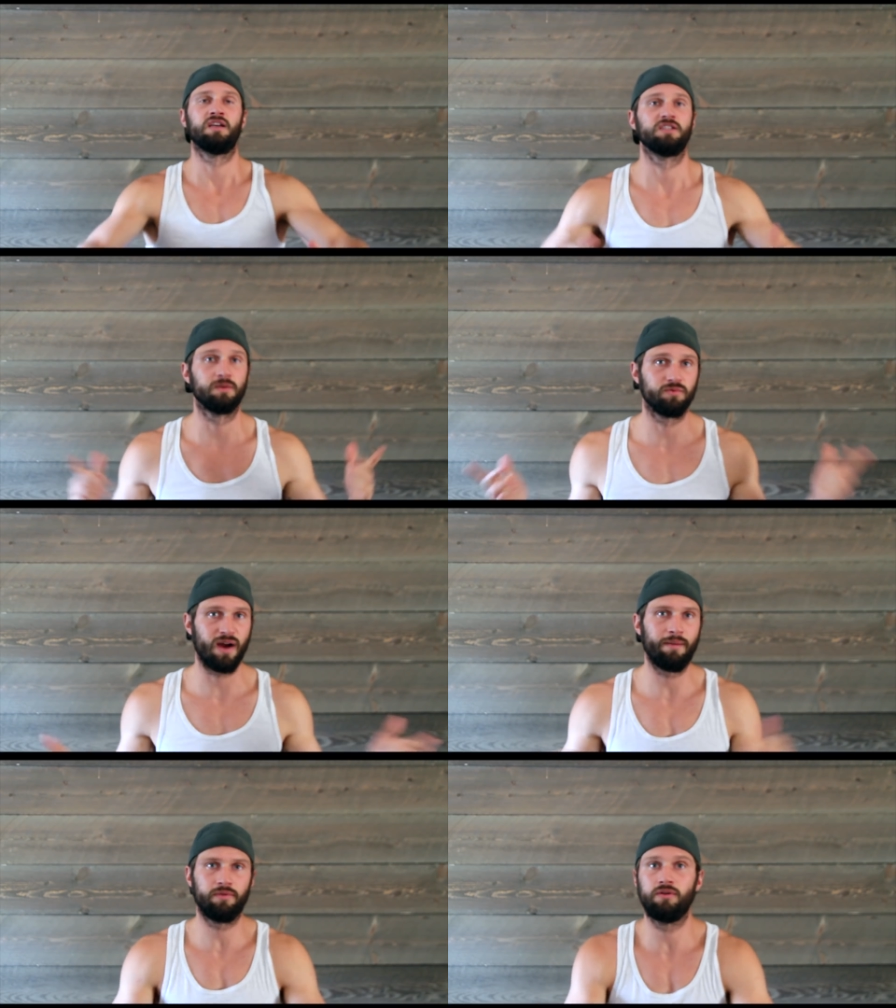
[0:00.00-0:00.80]

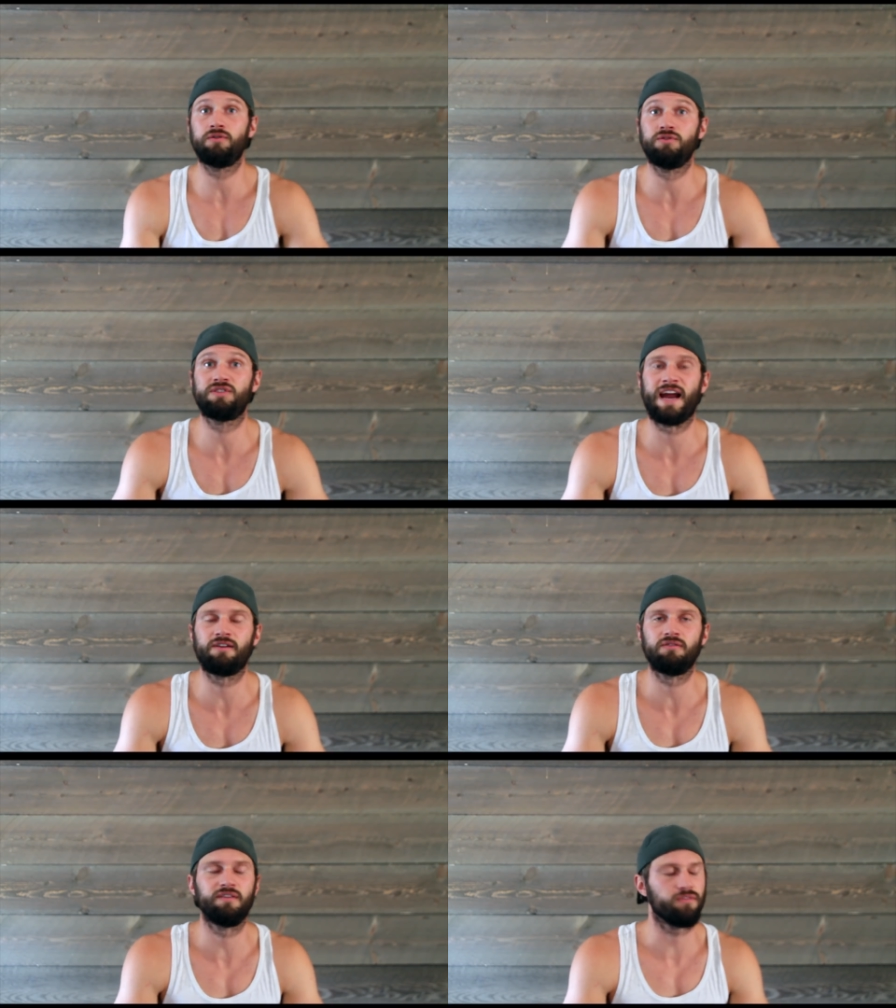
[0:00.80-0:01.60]
Subscribe to the YouTube
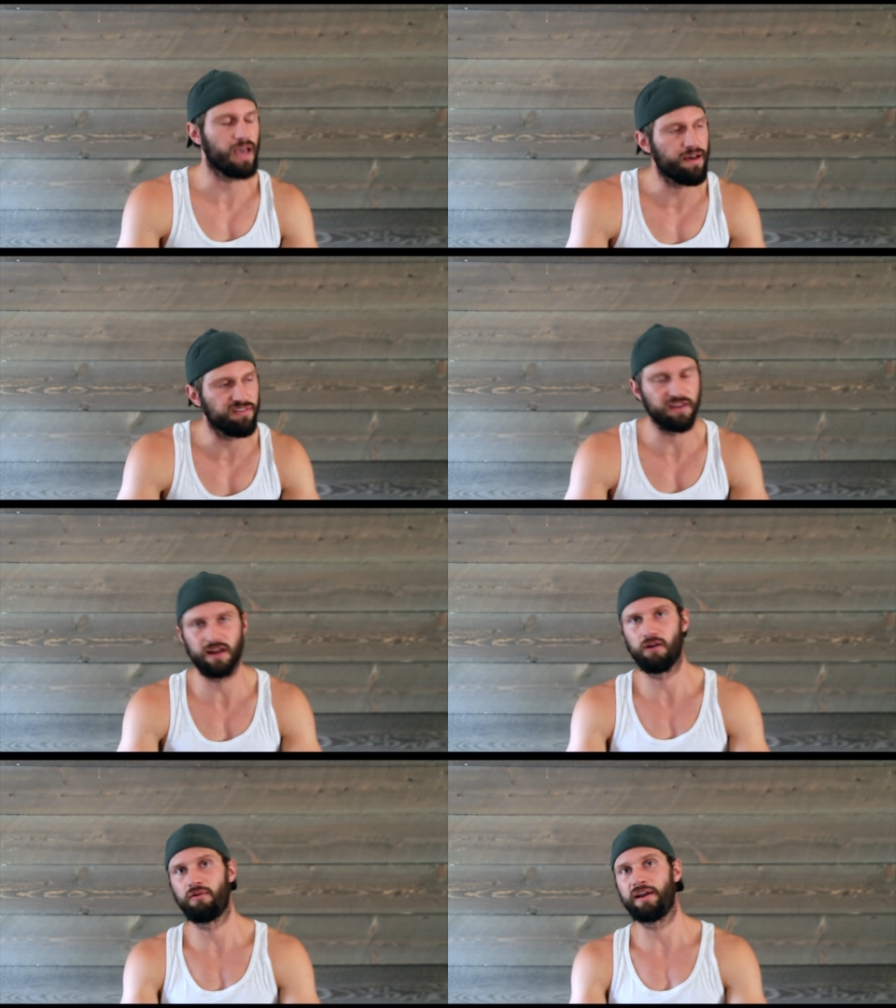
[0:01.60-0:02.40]
channel if you haven't
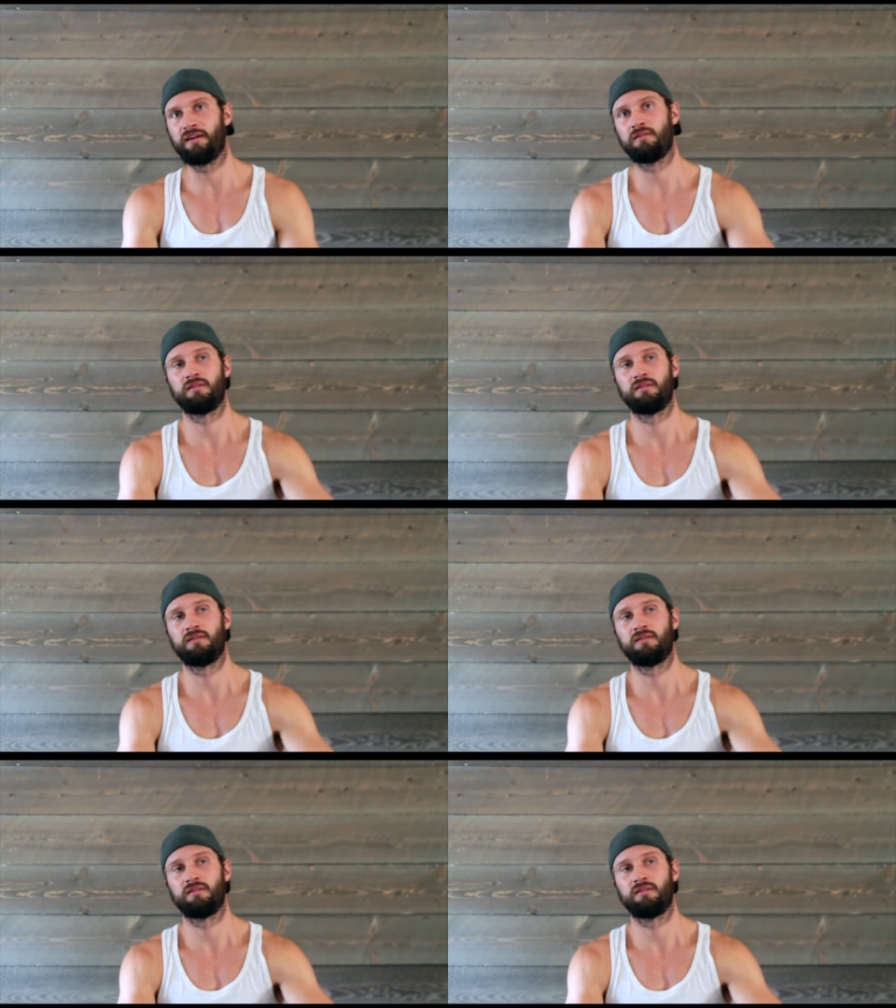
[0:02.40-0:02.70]
yet already.